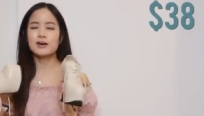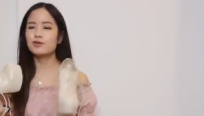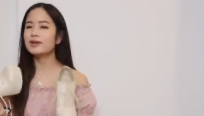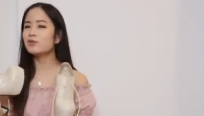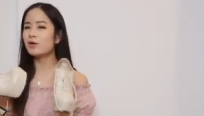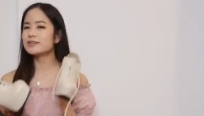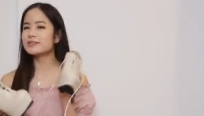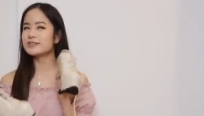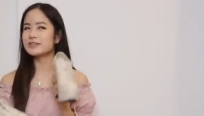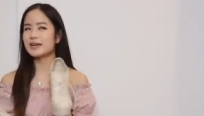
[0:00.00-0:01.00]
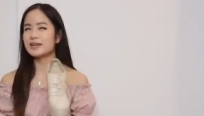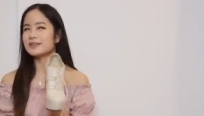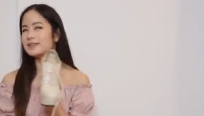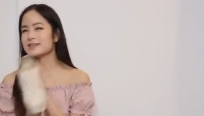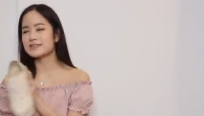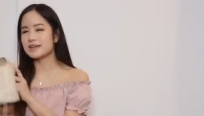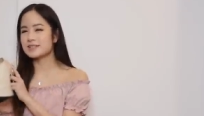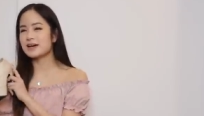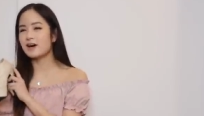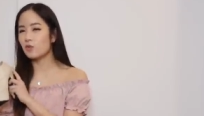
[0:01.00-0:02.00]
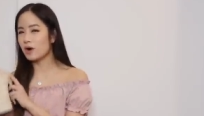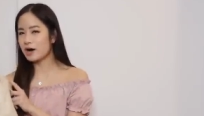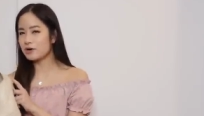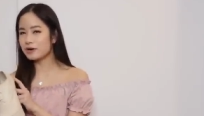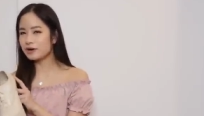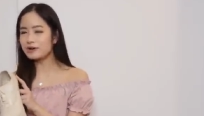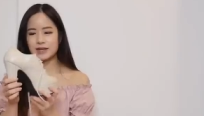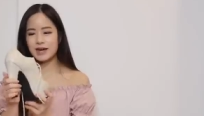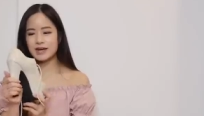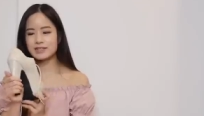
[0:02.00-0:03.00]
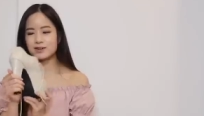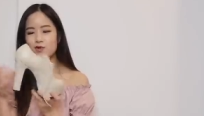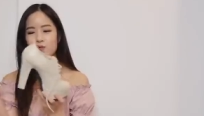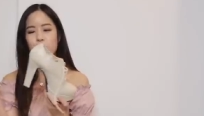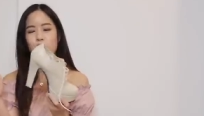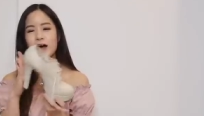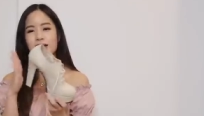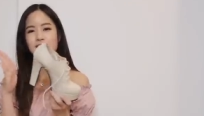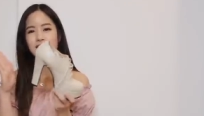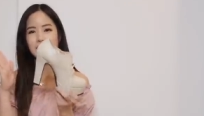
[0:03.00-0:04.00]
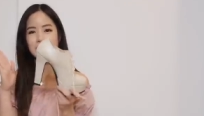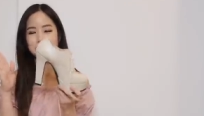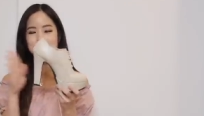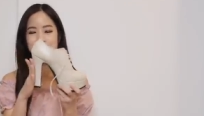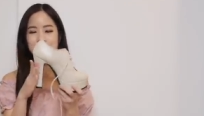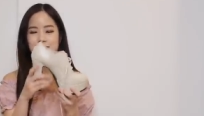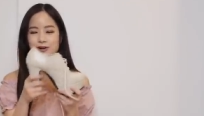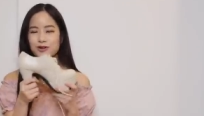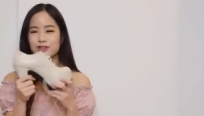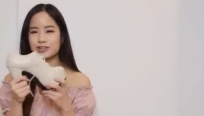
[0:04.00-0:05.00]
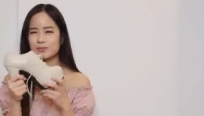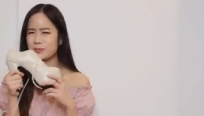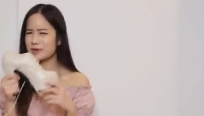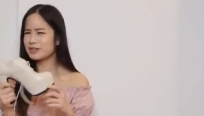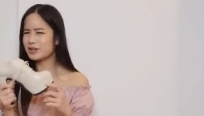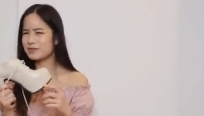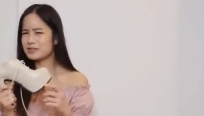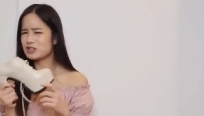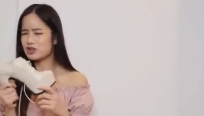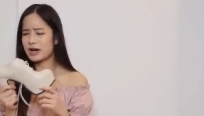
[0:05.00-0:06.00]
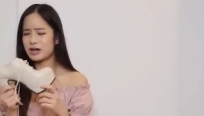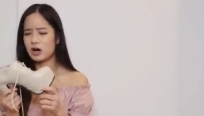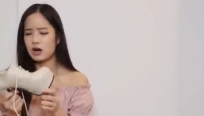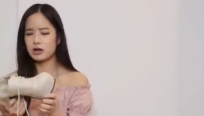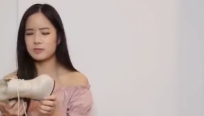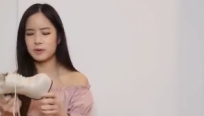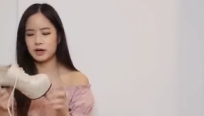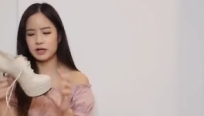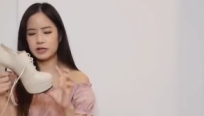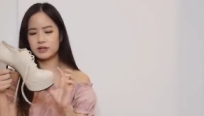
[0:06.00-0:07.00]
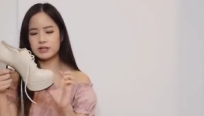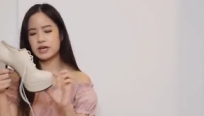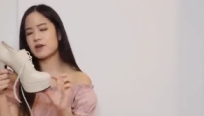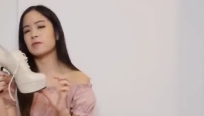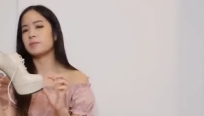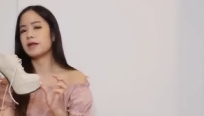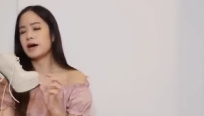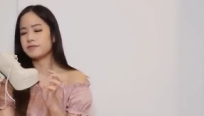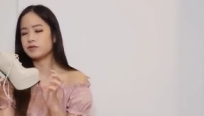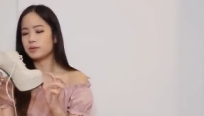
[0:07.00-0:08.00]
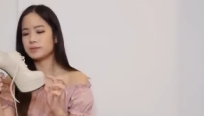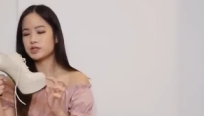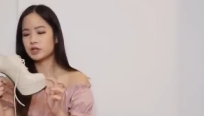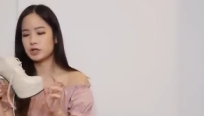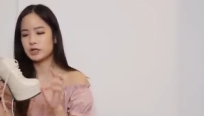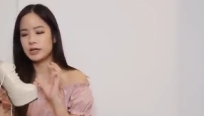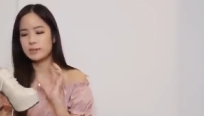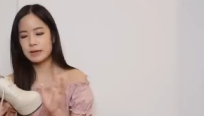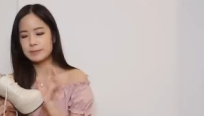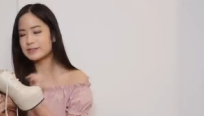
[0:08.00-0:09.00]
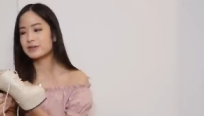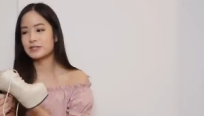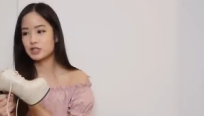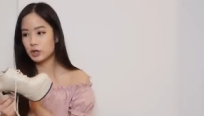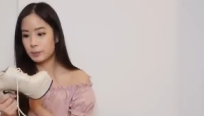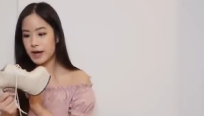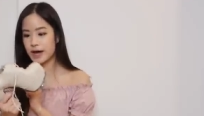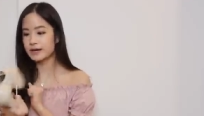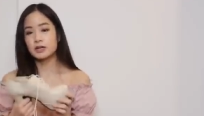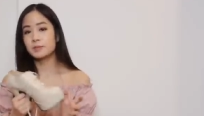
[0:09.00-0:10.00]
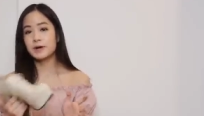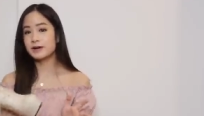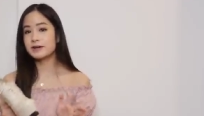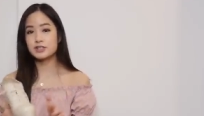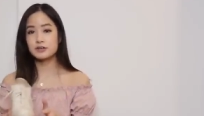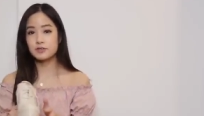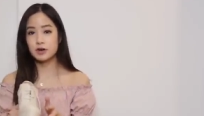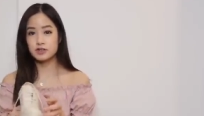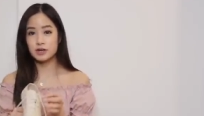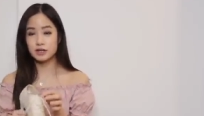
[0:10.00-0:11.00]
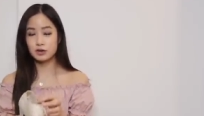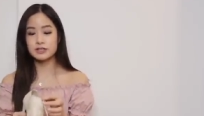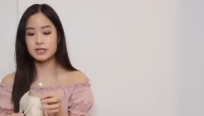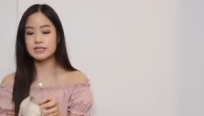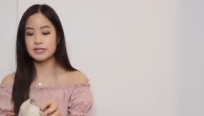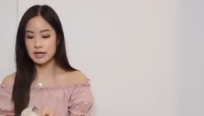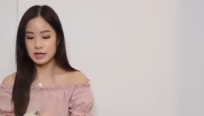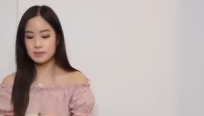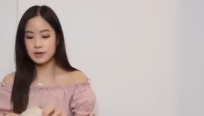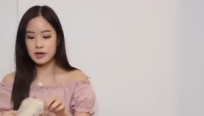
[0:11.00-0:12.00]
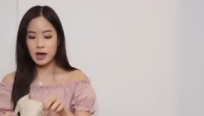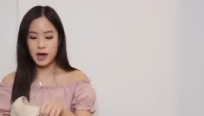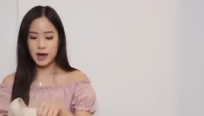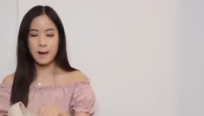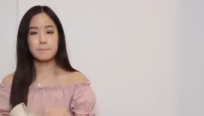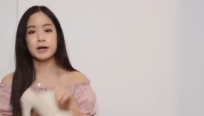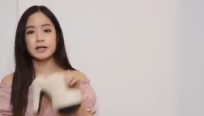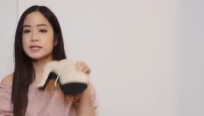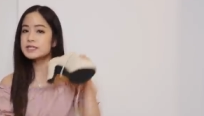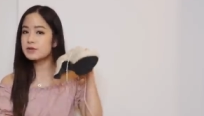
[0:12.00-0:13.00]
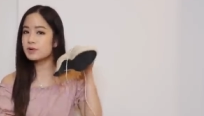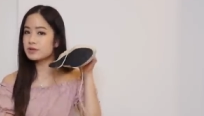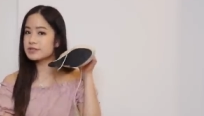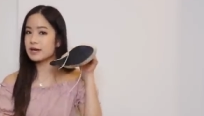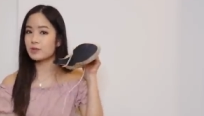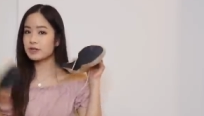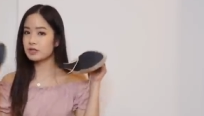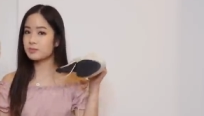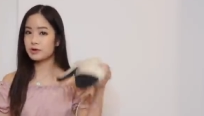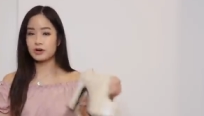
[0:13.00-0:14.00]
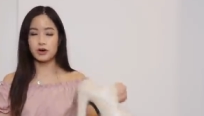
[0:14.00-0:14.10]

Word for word: really wanted to get in Liz Lisa a while ago. It has quite a big heel though, so I'm a bit nervous to try it on, but it does have a platform, so maybe it's not so bad. Comparing it to the photo, it looks the same, but let's see what it looks like when you put it